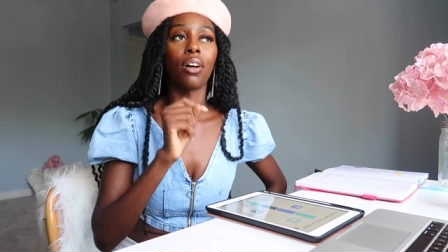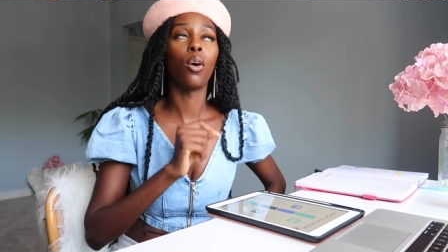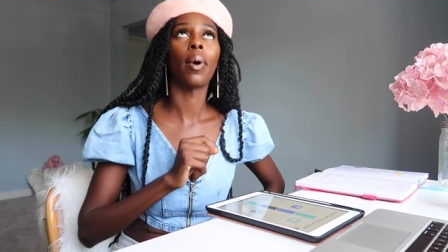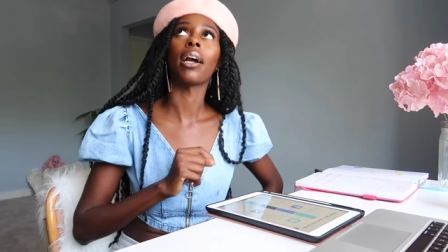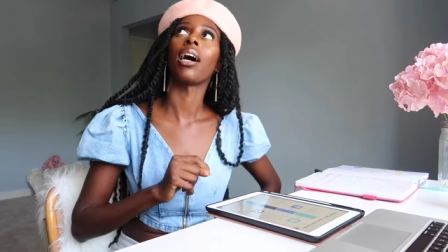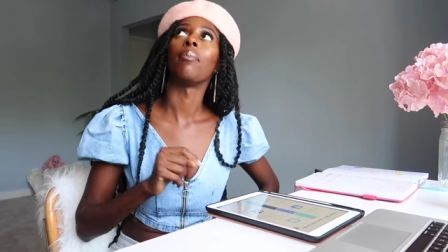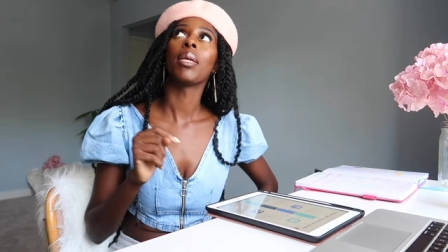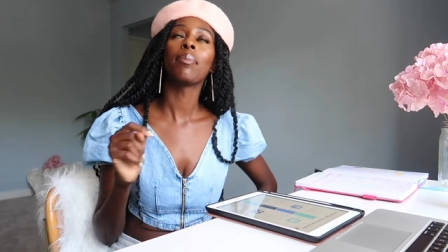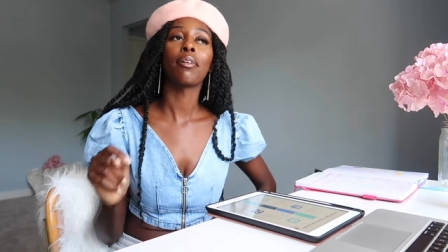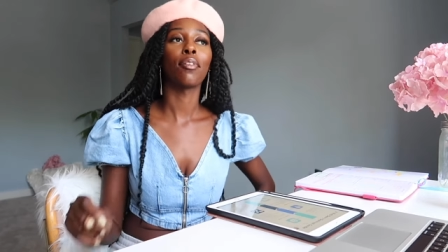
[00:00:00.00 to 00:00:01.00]
Oh my God, me
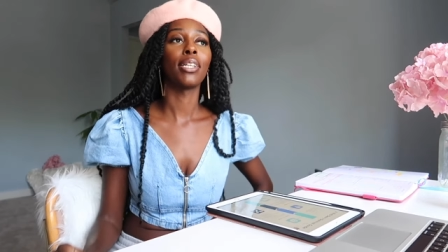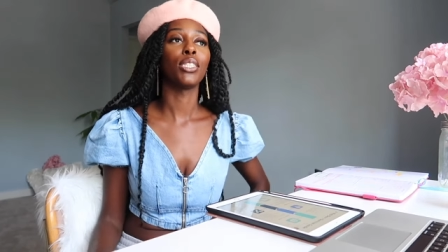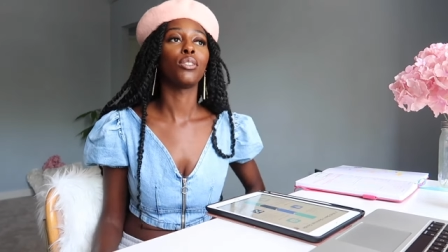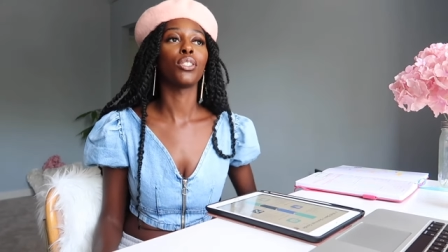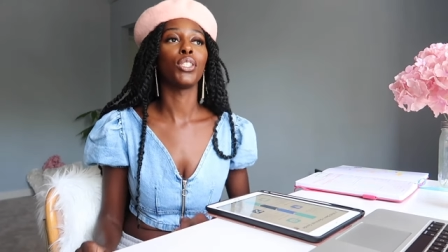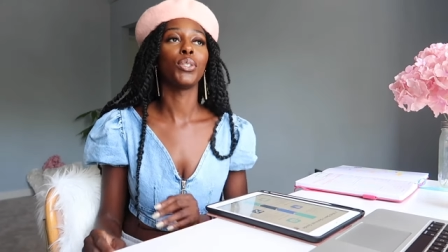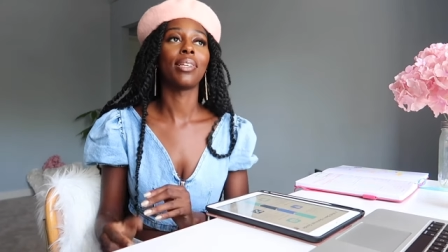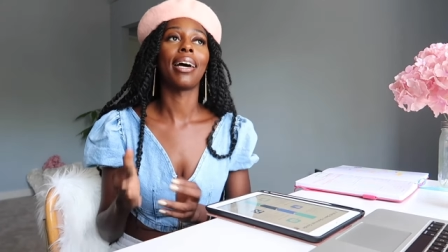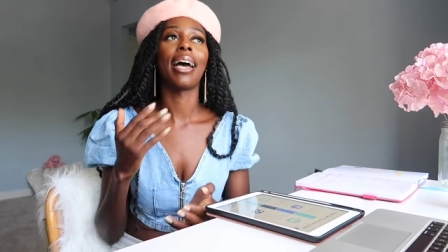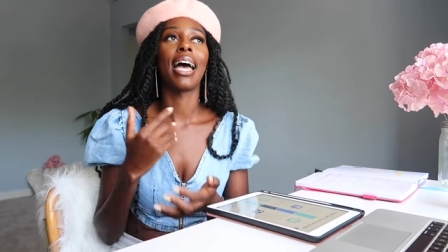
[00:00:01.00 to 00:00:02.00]
and my friend used to do
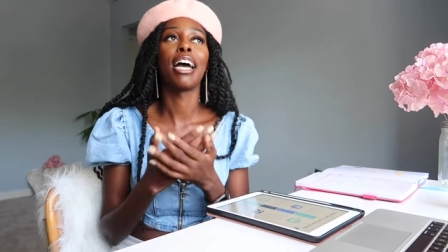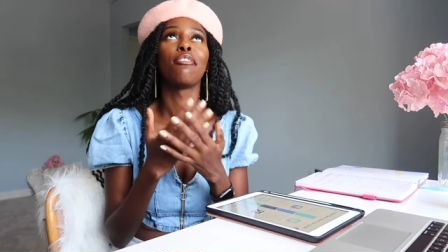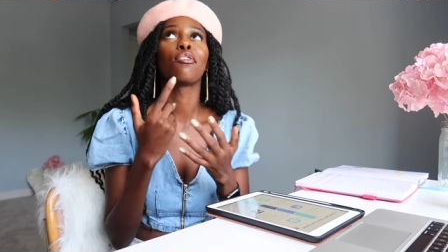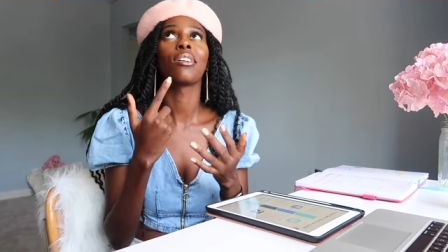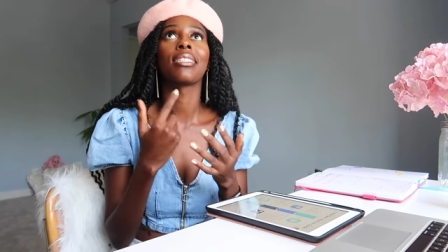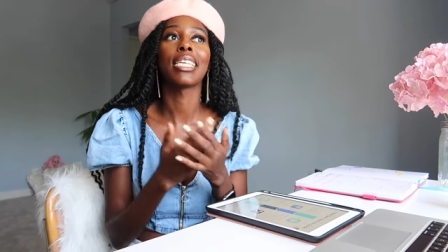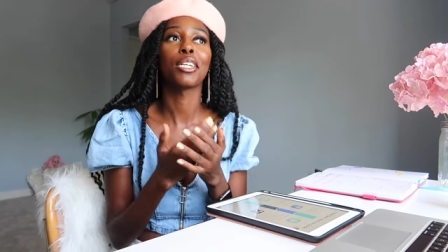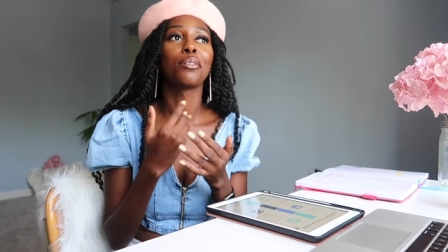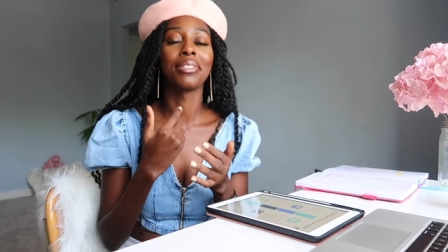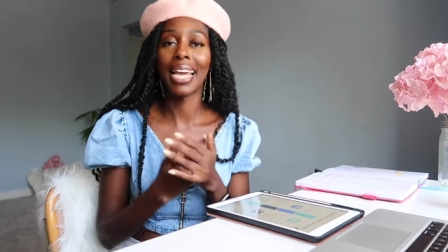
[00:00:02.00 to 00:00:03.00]
that every
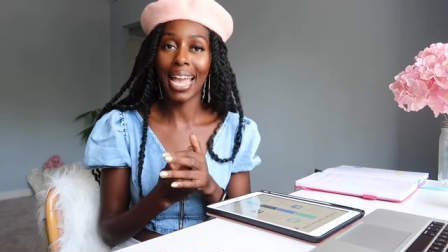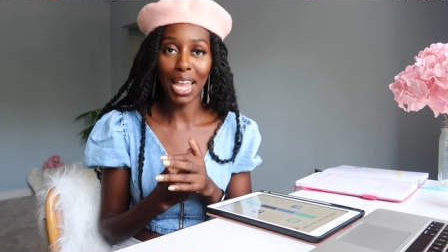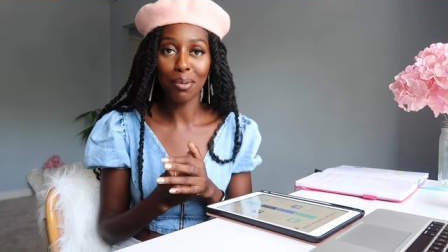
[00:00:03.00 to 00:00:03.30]
single day.